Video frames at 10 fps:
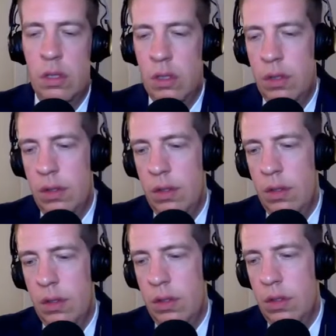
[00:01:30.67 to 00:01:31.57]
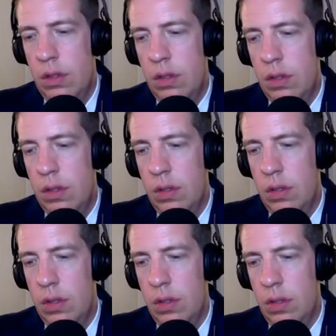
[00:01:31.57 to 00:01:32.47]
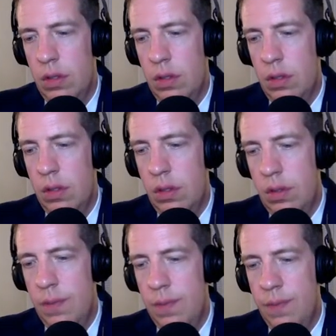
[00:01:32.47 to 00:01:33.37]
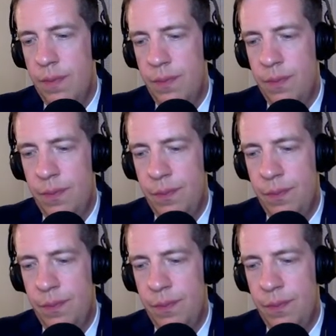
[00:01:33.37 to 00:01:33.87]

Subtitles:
(not speaking)